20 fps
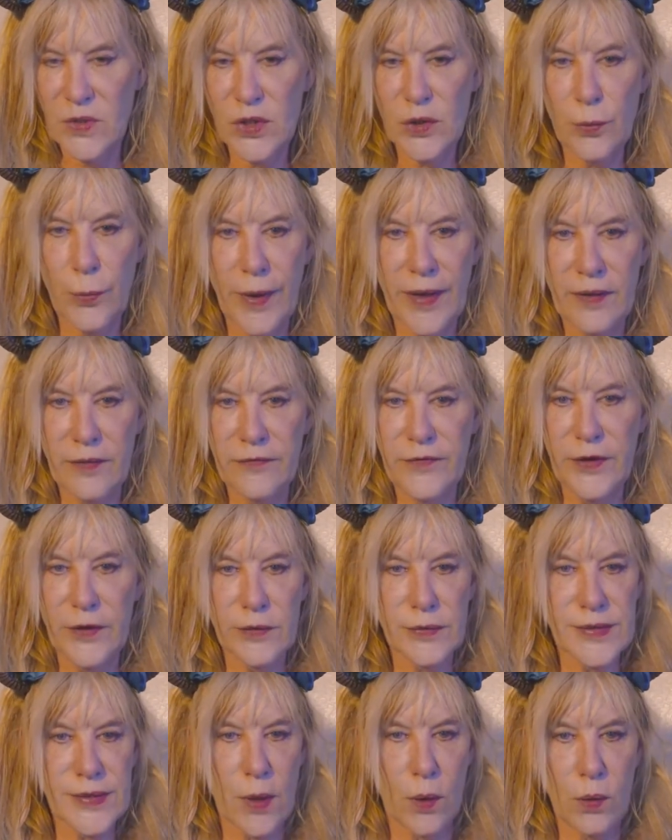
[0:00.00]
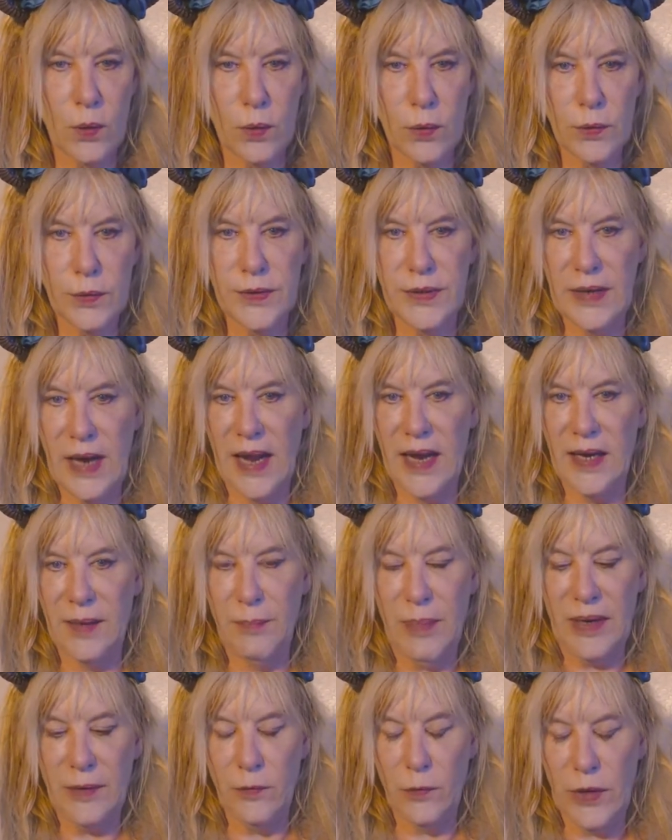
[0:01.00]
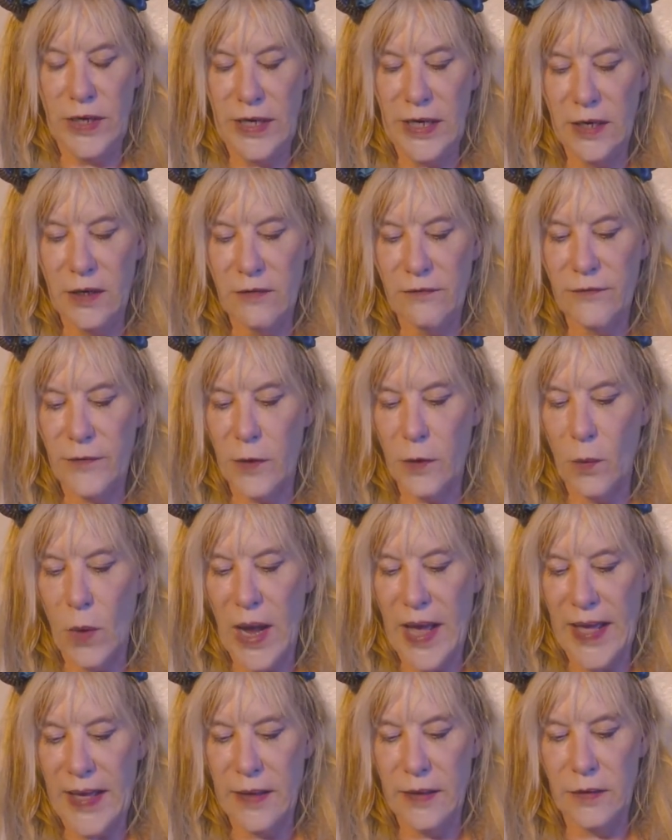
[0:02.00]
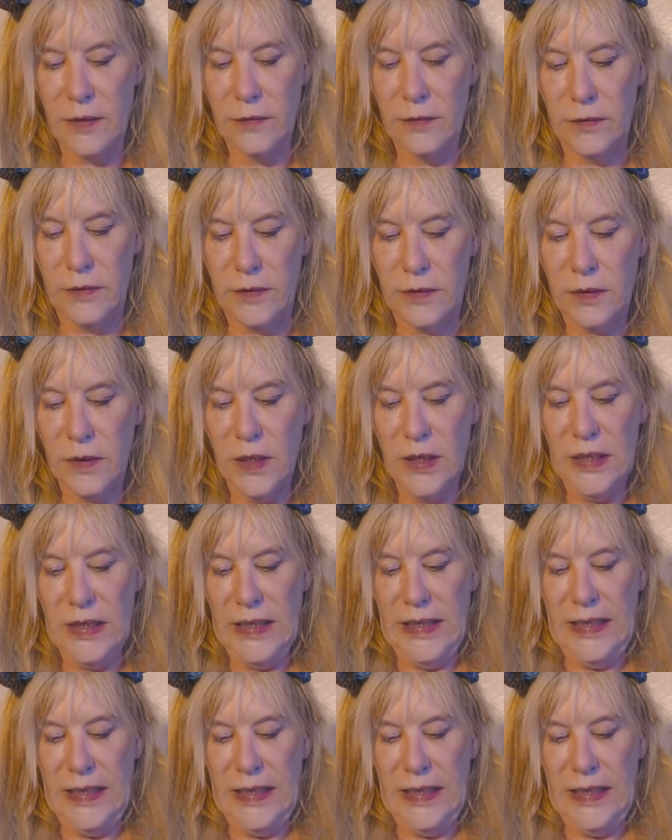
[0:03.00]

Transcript: 12 years old and I had been reading for a while, and